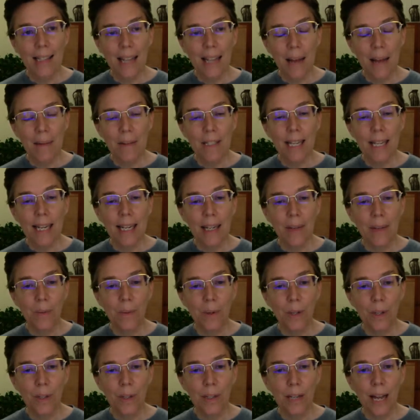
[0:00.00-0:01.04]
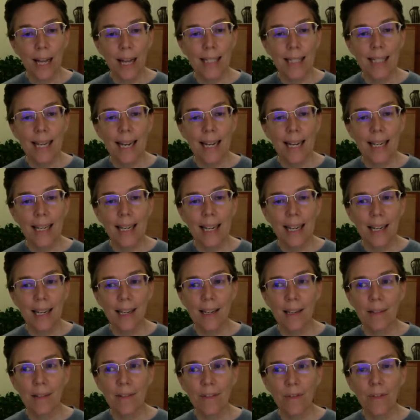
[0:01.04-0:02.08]
not
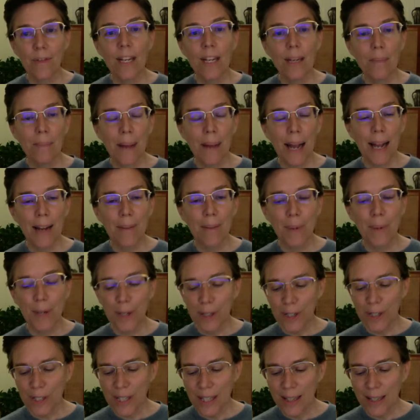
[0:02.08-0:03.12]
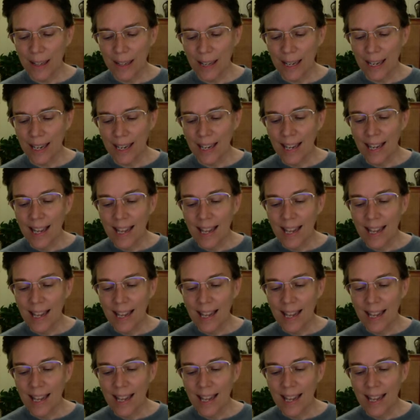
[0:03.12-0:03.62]
taking feedback personally.